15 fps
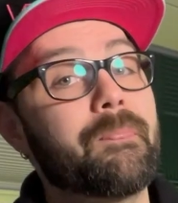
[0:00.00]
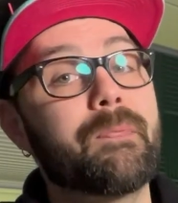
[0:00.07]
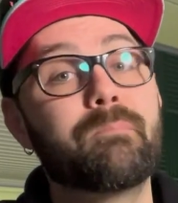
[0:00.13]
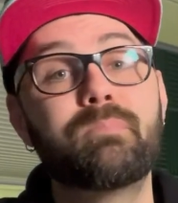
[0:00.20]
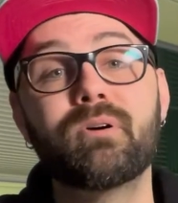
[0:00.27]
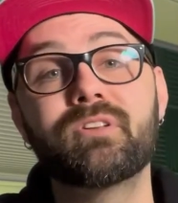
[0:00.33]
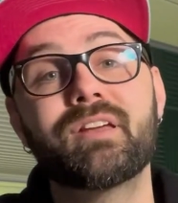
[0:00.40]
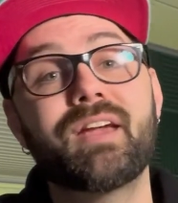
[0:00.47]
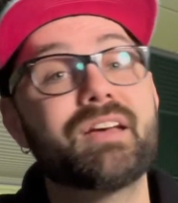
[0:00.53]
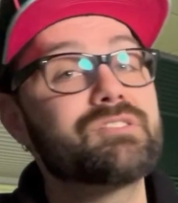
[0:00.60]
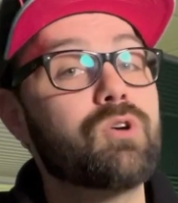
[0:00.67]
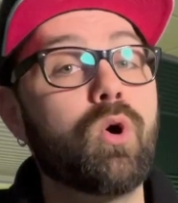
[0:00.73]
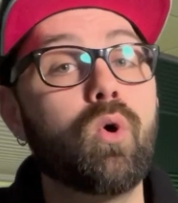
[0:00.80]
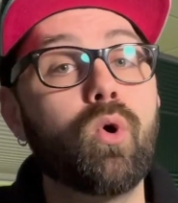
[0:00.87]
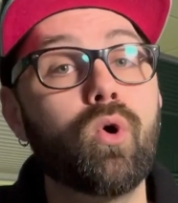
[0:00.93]
the building as a
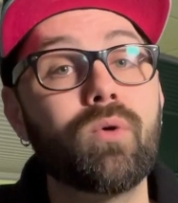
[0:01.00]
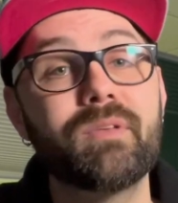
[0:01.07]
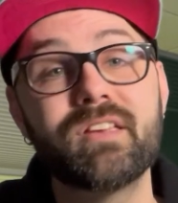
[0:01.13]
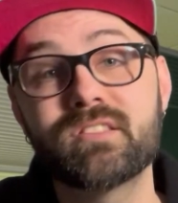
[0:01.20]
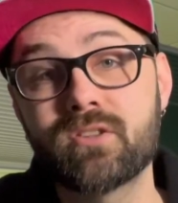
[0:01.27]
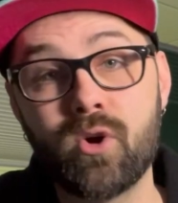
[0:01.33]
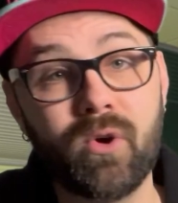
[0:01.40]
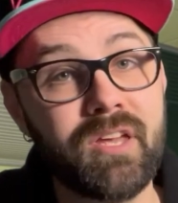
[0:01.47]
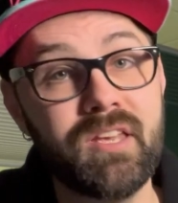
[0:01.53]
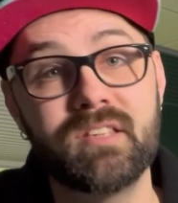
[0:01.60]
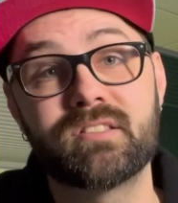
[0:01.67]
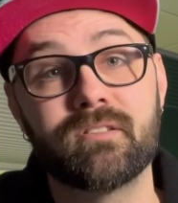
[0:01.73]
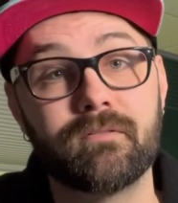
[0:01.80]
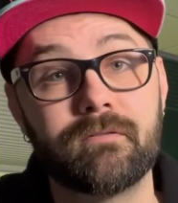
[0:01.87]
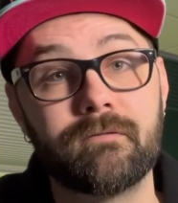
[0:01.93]
whole is
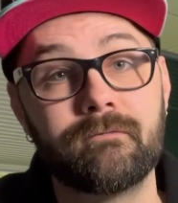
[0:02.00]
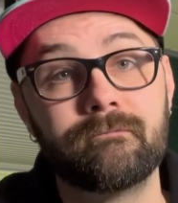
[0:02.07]
cohesive.